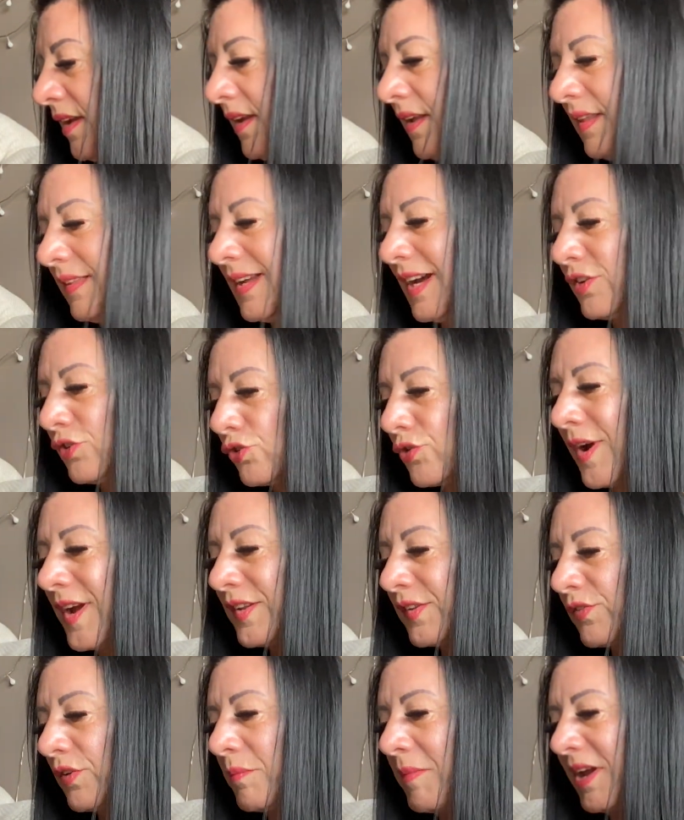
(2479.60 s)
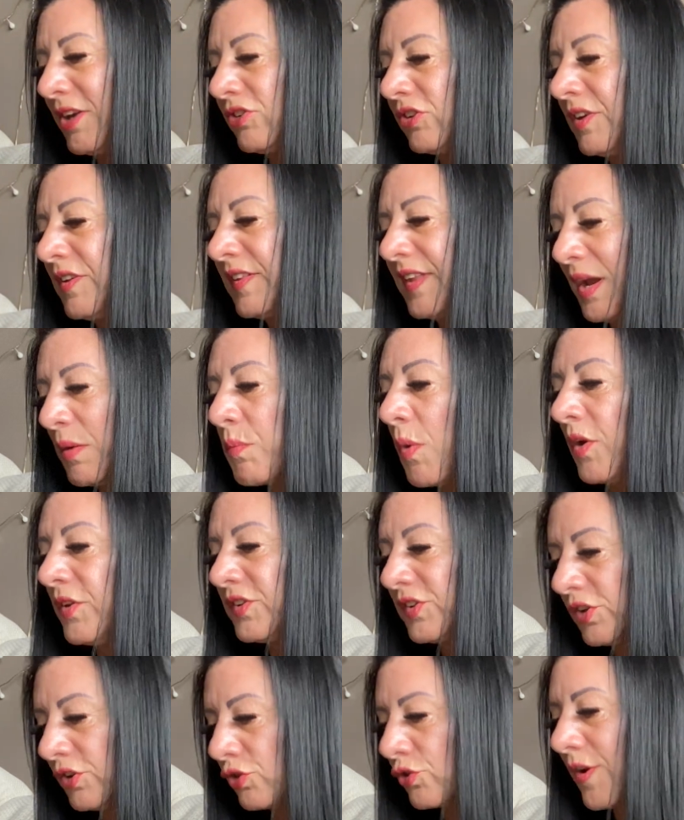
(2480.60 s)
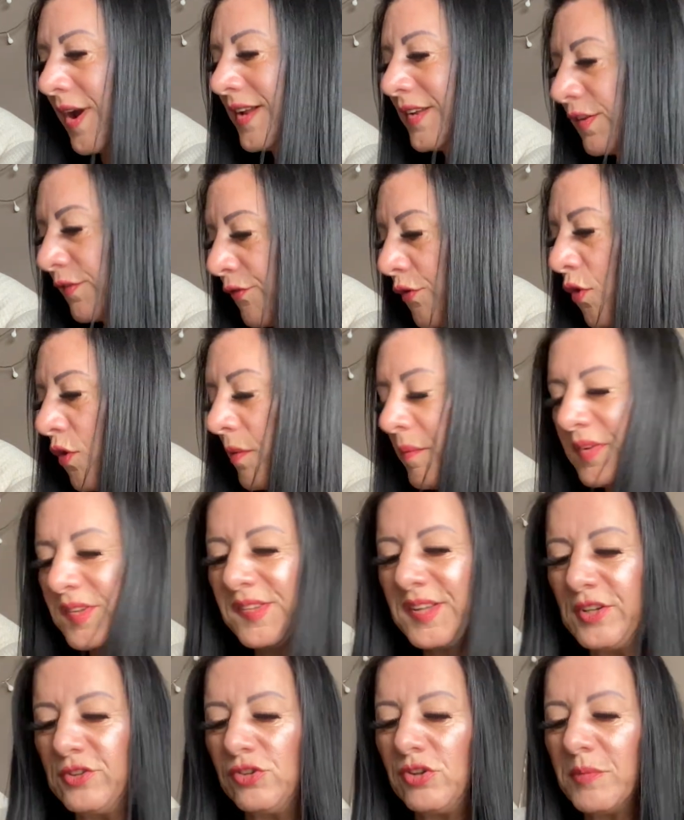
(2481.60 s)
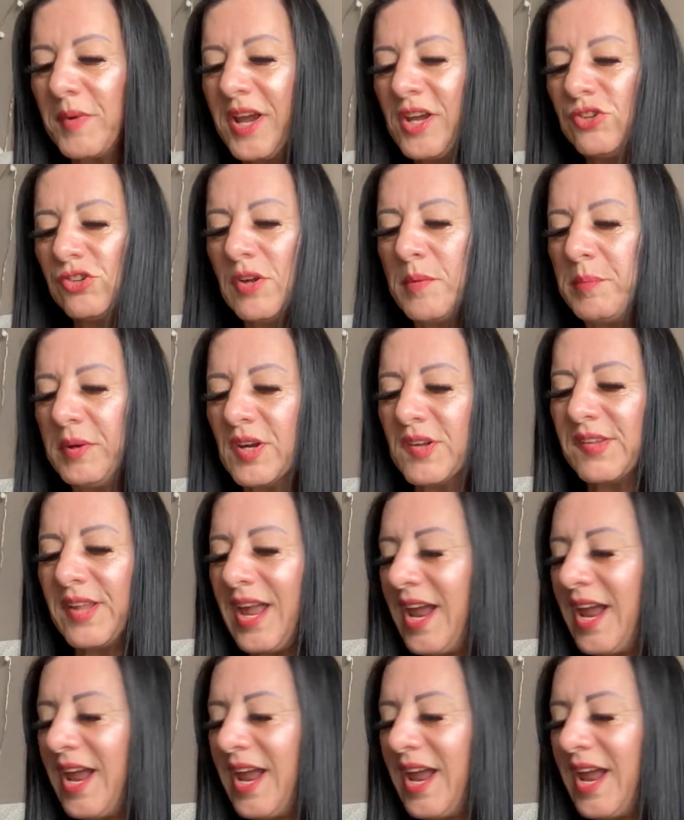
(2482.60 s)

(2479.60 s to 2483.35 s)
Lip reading: That's transformation. They want to transform a situation because